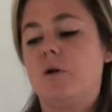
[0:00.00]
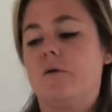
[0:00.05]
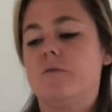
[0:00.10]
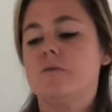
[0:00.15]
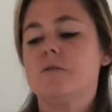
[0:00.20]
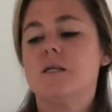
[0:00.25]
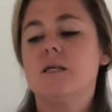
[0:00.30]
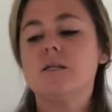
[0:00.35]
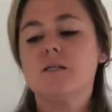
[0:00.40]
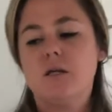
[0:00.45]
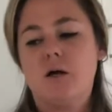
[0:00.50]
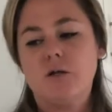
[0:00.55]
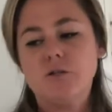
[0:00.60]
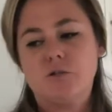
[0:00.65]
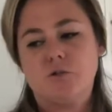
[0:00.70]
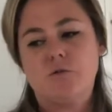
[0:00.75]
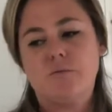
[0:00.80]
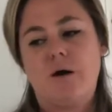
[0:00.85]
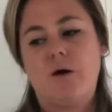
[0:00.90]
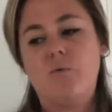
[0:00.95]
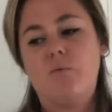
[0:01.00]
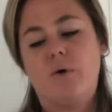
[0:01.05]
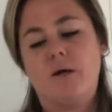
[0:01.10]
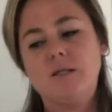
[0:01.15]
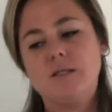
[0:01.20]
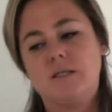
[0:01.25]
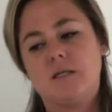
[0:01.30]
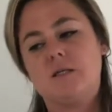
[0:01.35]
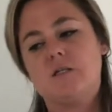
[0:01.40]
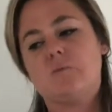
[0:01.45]
of sea salt to about
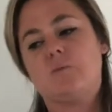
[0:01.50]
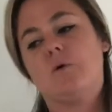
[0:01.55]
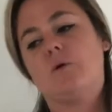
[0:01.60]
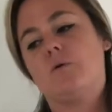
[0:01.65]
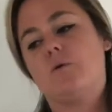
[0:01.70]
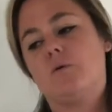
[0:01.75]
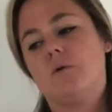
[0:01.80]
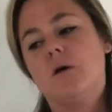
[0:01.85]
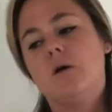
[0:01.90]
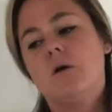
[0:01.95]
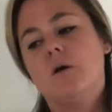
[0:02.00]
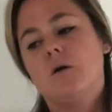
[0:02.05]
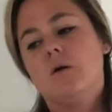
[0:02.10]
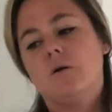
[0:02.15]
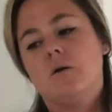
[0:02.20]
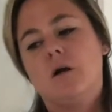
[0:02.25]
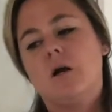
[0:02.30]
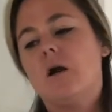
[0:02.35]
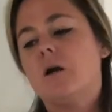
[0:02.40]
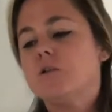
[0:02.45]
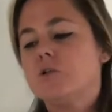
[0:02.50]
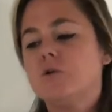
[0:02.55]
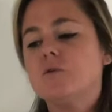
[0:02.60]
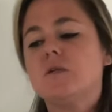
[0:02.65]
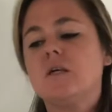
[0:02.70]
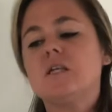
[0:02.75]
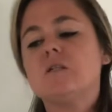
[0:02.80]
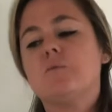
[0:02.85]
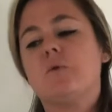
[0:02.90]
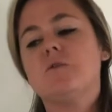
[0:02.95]
1 teaspoon or 2
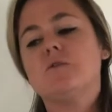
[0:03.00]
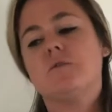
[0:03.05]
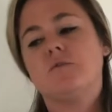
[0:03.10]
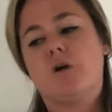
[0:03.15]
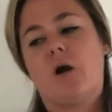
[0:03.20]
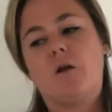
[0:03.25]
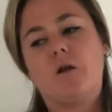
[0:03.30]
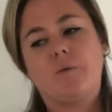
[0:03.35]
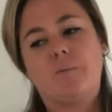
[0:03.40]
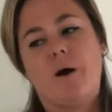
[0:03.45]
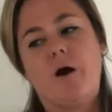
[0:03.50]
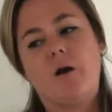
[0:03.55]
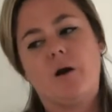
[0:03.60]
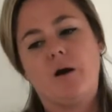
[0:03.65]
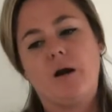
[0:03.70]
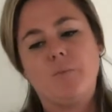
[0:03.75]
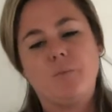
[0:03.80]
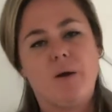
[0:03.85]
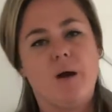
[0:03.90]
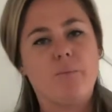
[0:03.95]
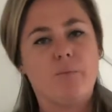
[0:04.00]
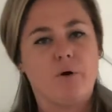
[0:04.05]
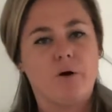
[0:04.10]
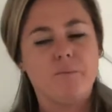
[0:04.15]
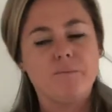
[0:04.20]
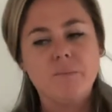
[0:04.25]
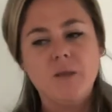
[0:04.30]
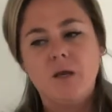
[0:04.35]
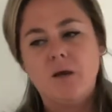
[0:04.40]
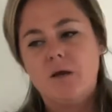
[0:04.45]
teaspoons of garlic powder and pepper.
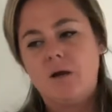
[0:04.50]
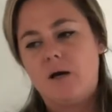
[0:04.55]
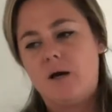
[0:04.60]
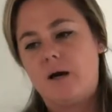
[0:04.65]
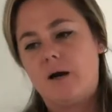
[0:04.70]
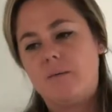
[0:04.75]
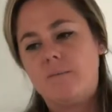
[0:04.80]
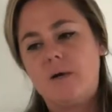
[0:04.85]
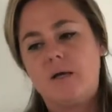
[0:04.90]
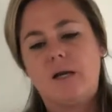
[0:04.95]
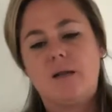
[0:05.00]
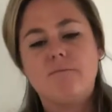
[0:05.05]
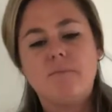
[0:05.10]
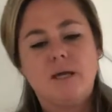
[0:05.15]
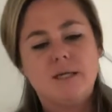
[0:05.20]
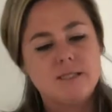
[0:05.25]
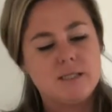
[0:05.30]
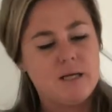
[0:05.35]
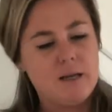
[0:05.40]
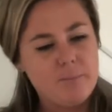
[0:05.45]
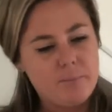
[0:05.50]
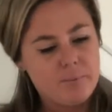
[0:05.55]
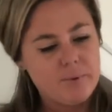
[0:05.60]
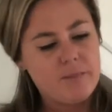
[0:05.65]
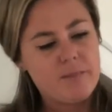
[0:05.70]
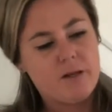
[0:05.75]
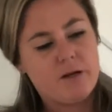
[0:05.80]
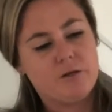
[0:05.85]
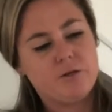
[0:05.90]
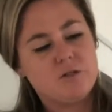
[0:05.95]
And I mix it up,
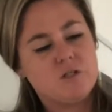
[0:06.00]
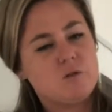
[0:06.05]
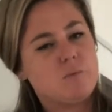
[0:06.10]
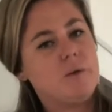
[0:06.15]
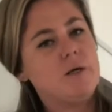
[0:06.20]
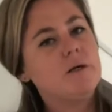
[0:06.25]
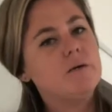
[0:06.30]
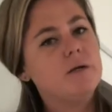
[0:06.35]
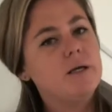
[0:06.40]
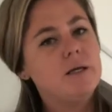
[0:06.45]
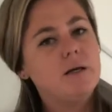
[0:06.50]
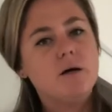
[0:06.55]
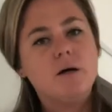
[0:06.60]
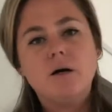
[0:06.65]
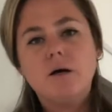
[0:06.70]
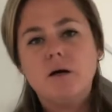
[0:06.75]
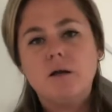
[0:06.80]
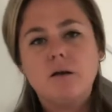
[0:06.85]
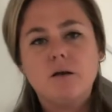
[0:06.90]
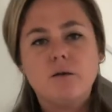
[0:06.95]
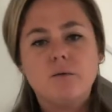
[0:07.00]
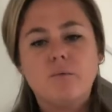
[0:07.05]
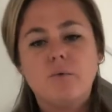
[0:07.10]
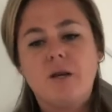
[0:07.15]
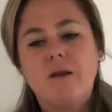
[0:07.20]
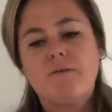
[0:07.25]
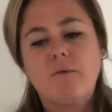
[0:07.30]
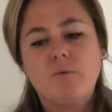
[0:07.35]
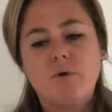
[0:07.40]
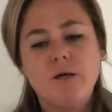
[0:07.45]
and then I'll just sprinkle it on
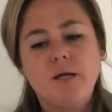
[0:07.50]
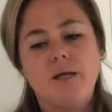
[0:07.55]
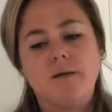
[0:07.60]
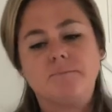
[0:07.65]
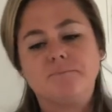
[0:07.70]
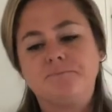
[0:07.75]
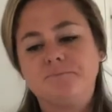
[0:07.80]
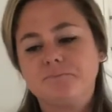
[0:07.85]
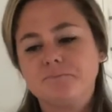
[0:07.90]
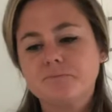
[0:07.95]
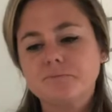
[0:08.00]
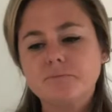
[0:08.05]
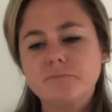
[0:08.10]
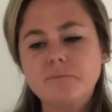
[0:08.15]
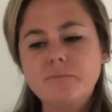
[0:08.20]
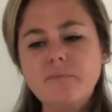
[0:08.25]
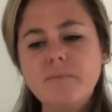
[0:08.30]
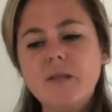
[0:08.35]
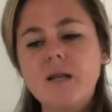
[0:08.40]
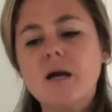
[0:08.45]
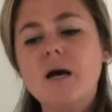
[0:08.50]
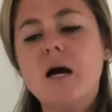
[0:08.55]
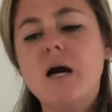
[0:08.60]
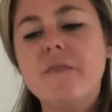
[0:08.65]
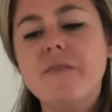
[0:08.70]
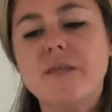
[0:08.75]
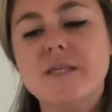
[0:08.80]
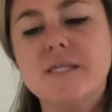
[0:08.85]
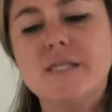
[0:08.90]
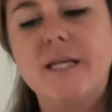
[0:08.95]
whatever I'm cooking.
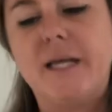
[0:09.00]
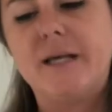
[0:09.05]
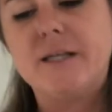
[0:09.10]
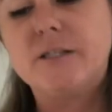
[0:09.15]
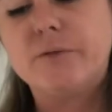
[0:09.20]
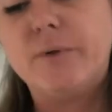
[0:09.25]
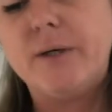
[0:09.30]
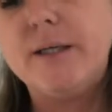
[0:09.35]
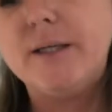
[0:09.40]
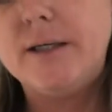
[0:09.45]
This next one,